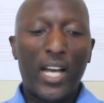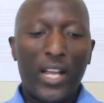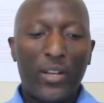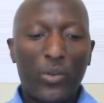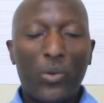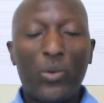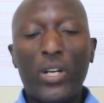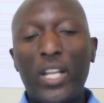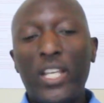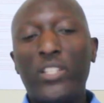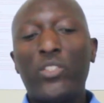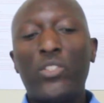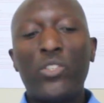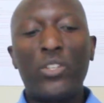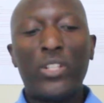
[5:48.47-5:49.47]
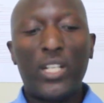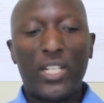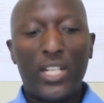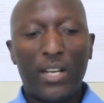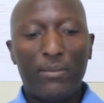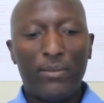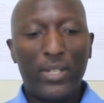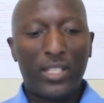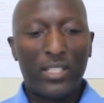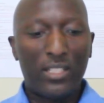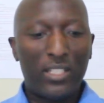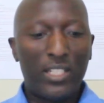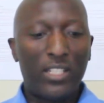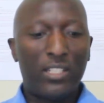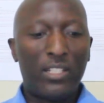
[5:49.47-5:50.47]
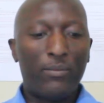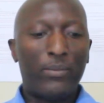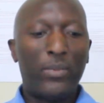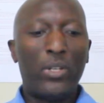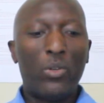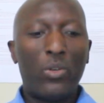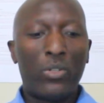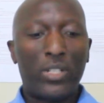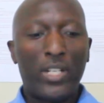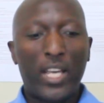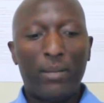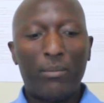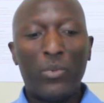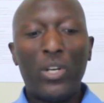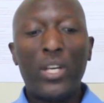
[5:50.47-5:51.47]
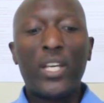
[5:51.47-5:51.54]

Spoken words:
and organizations that have existed for a long time.